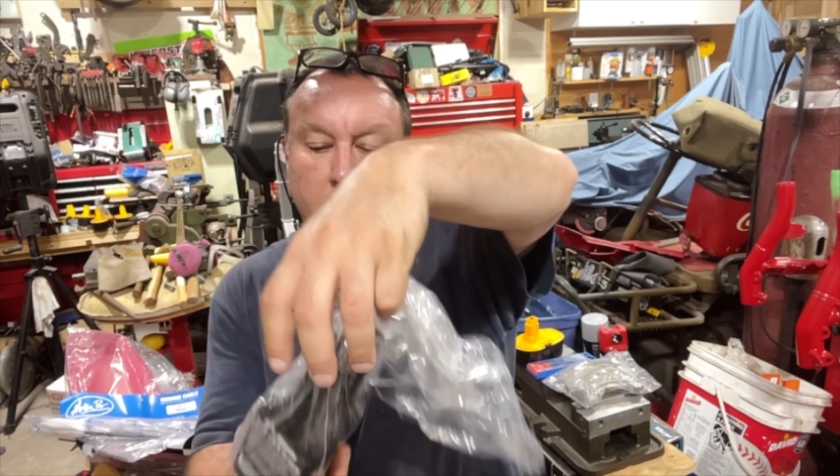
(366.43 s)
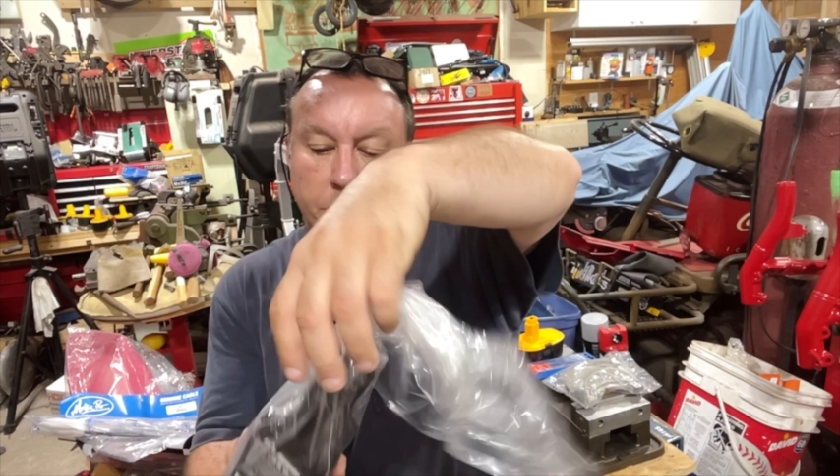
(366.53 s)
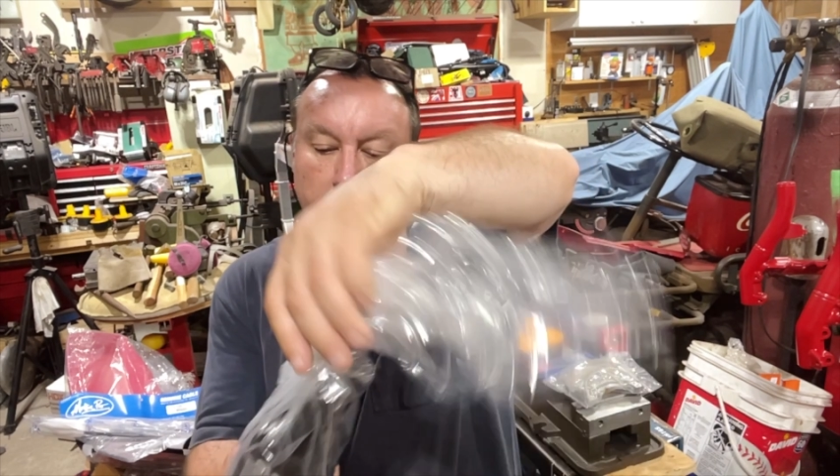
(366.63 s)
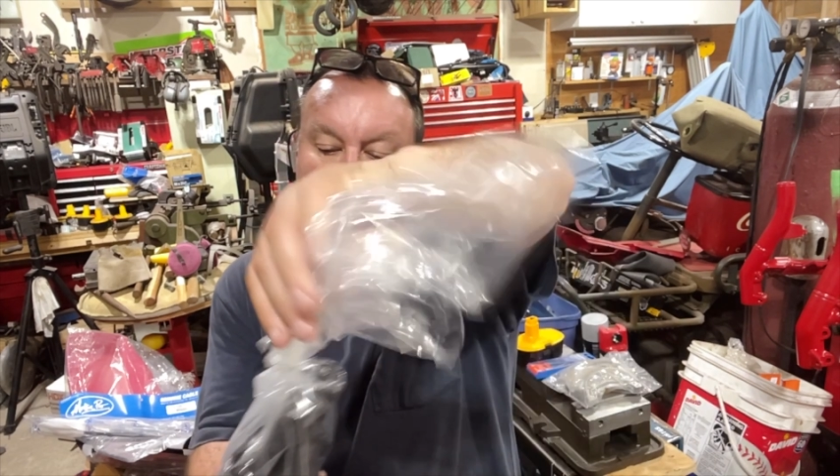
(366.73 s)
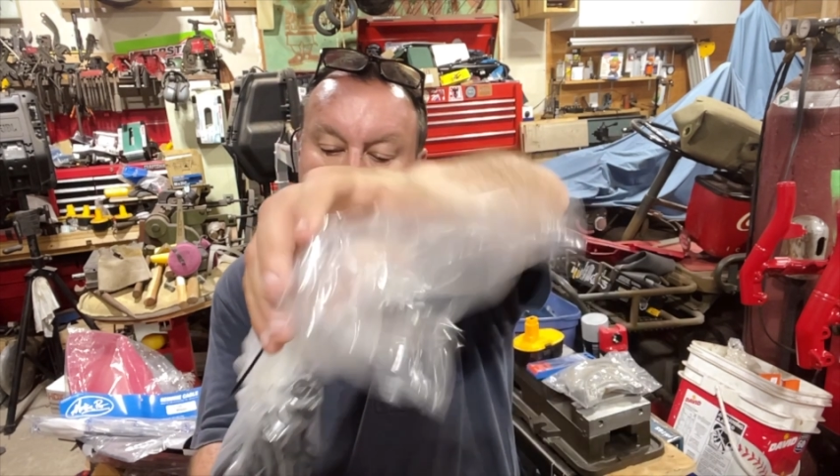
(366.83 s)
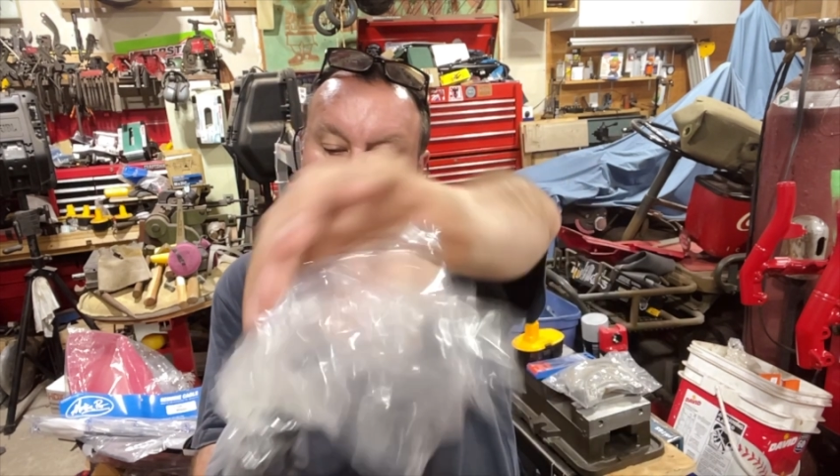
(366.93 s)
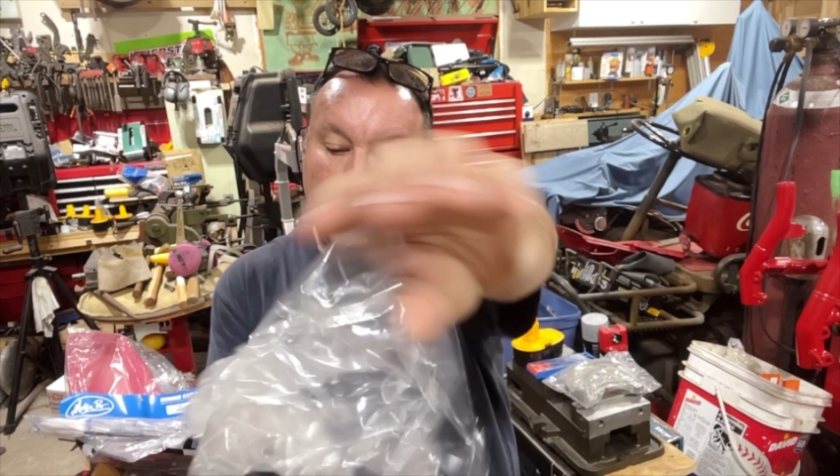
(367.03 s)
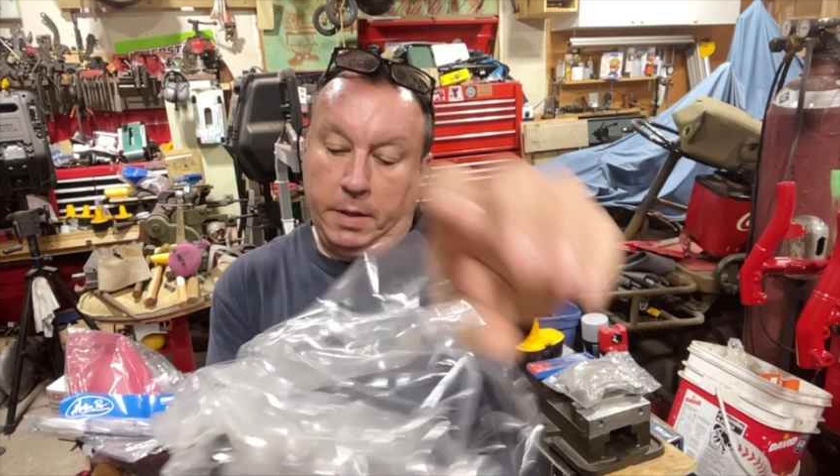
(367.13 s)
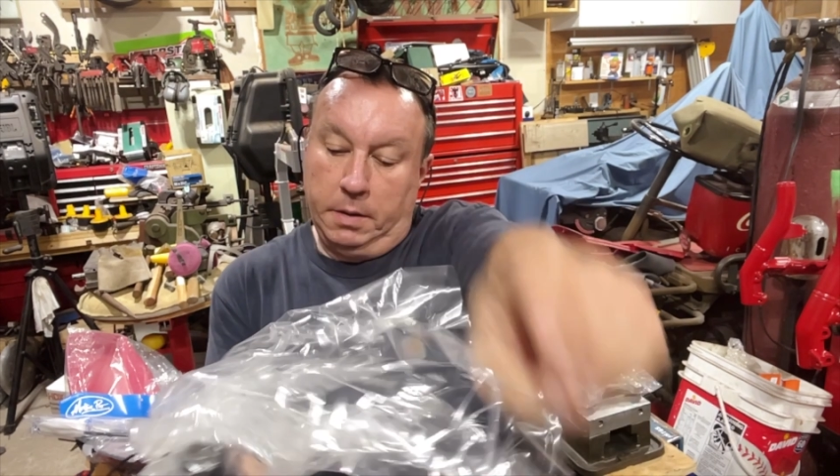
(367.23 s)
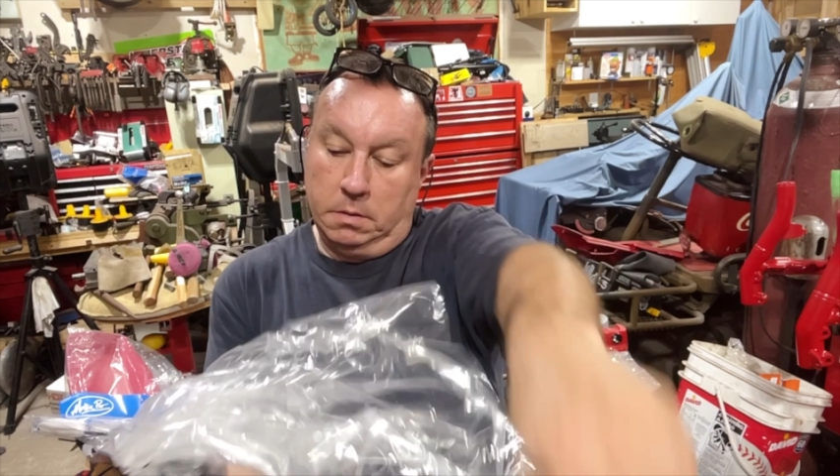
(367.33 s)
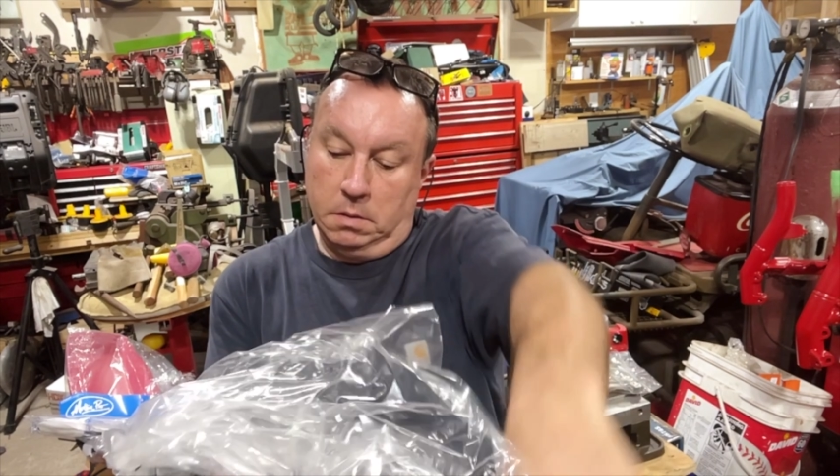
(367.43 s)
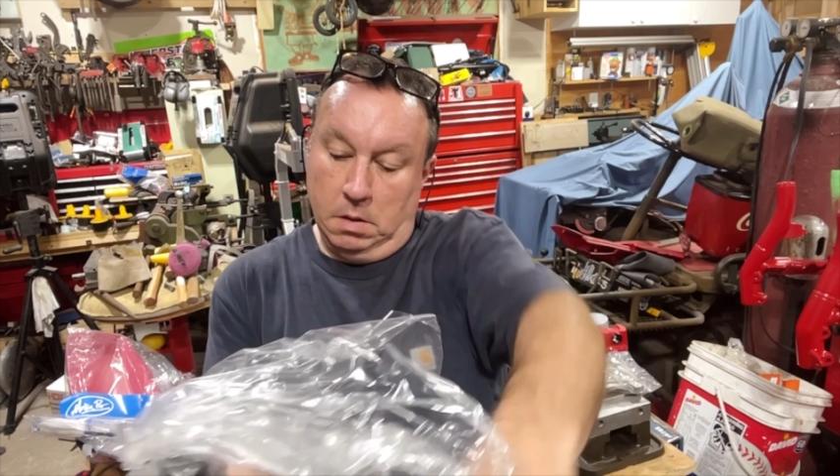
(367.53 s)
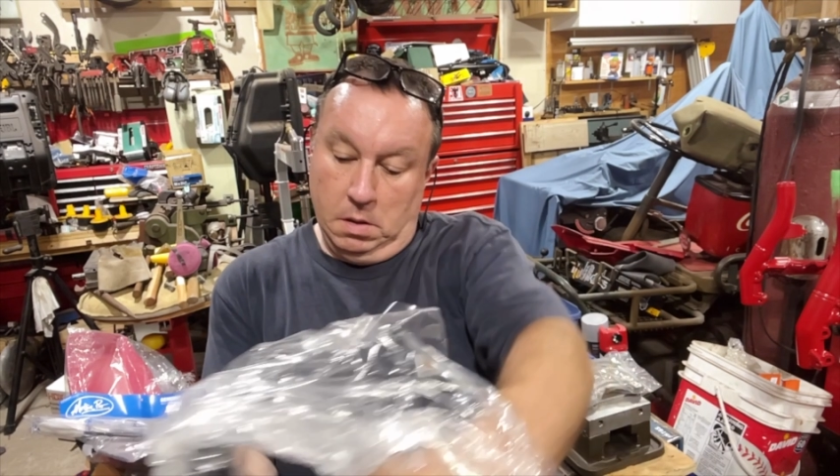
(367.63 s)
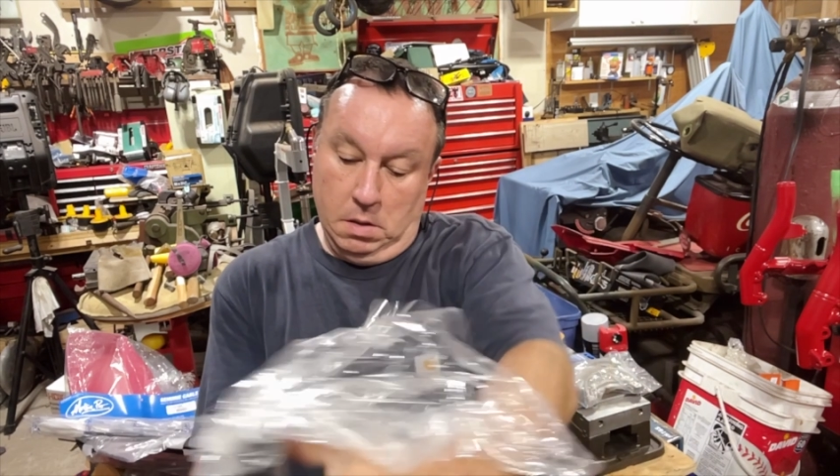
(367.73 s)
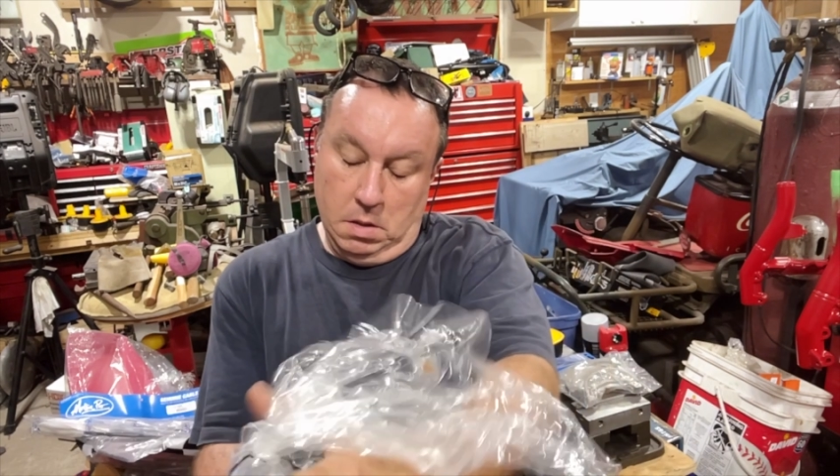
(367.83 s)
genuine
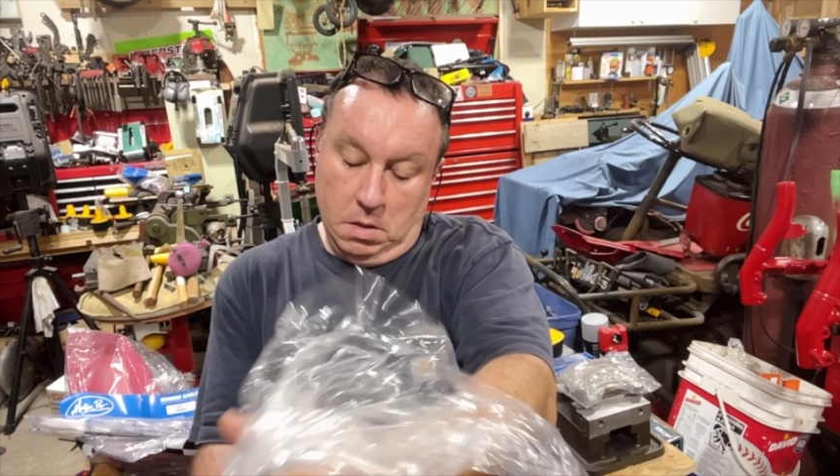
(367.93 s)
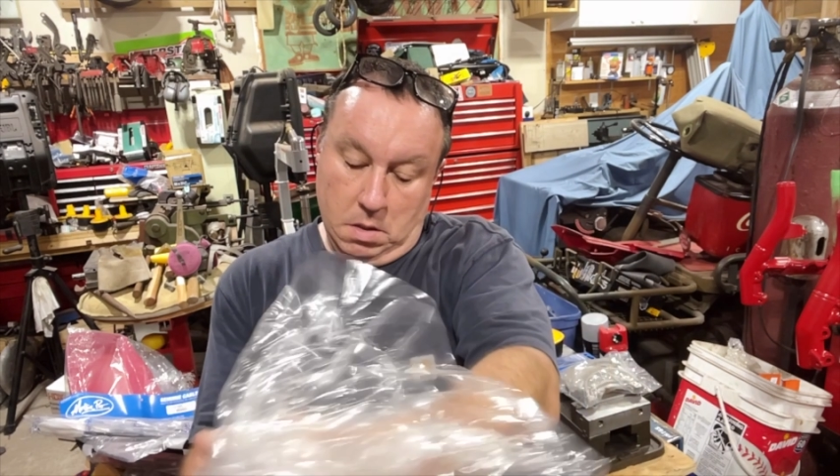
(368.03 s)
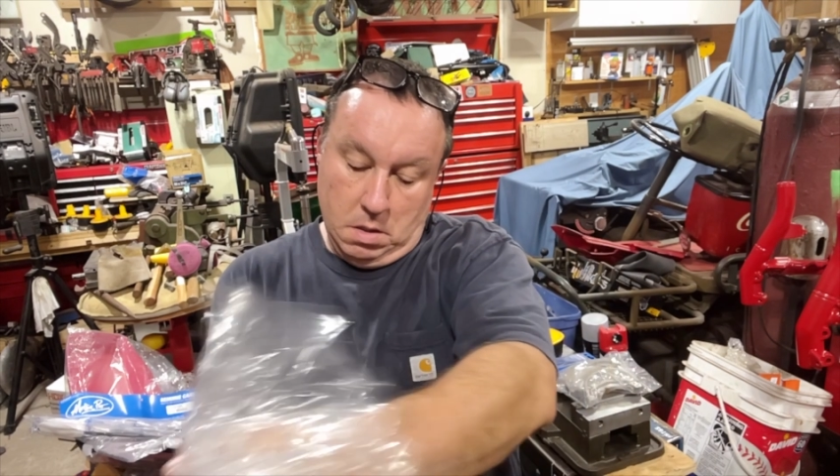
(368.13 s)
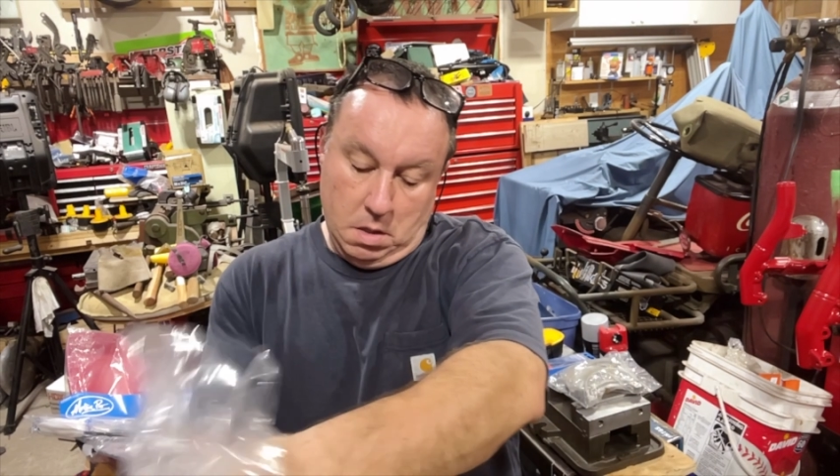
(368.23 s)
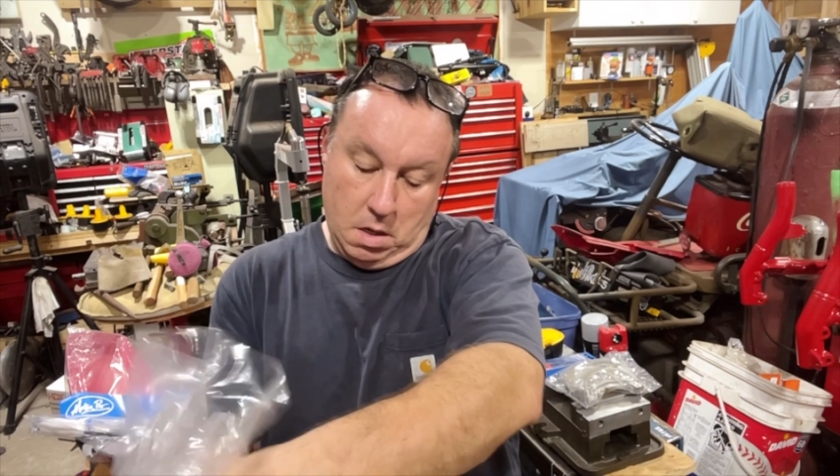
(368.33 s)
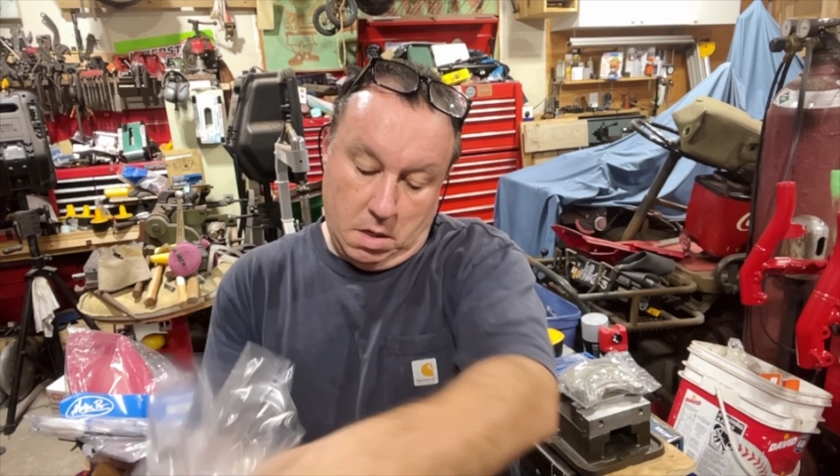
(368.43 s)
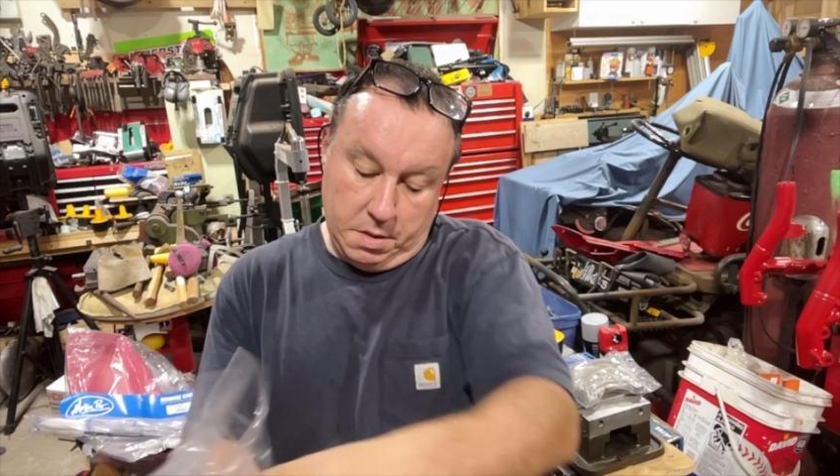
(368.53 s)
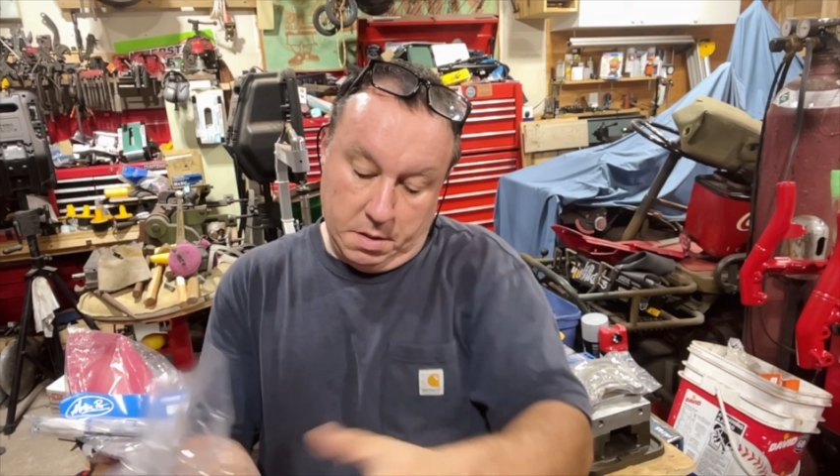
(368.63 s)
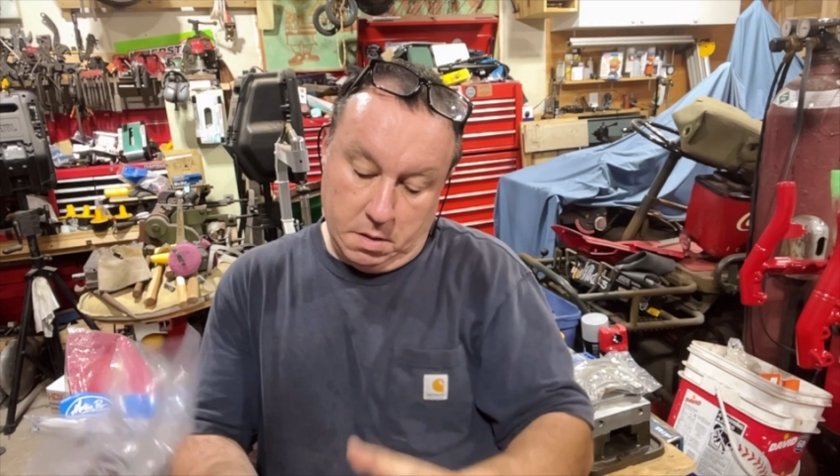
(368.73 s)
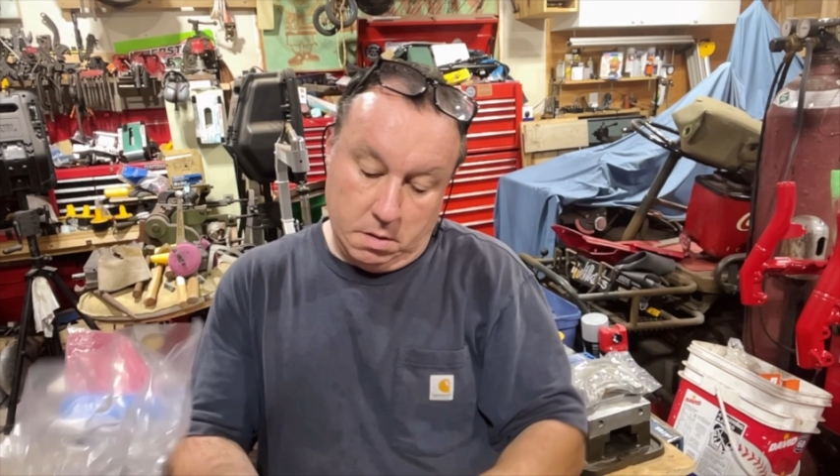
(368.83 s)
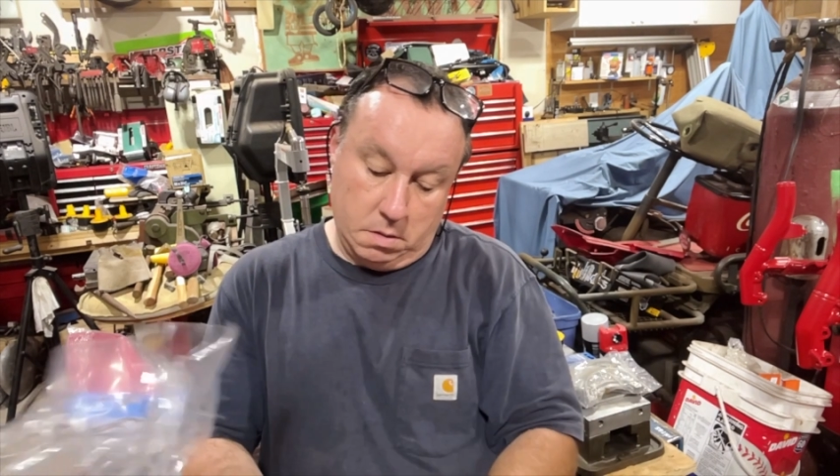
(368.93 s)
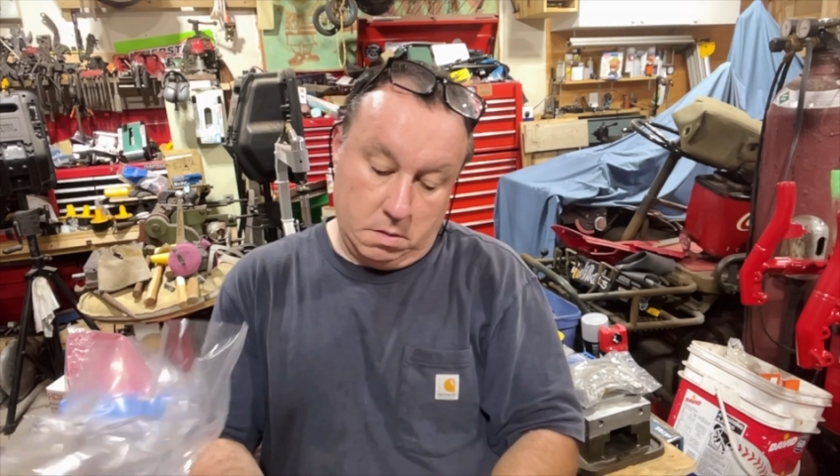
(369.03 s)
Honda